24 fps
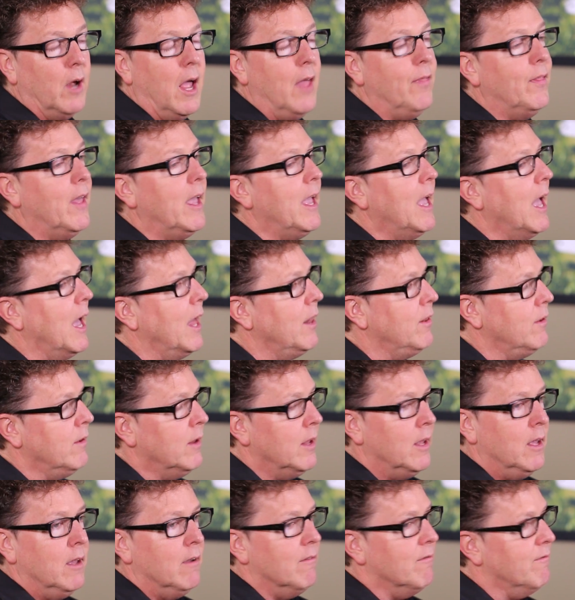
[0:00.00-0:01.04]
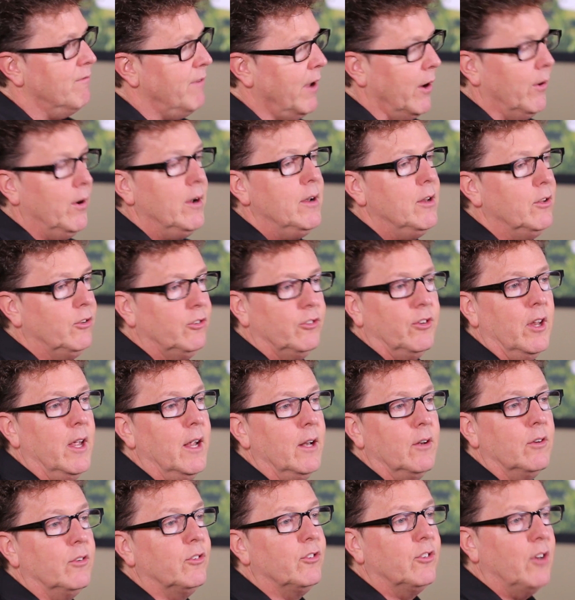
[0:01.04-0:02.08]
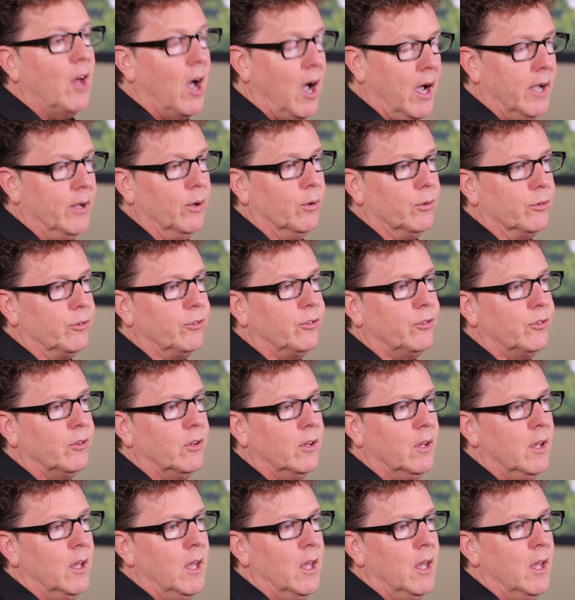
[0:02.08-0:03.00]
And they had very distinct styles.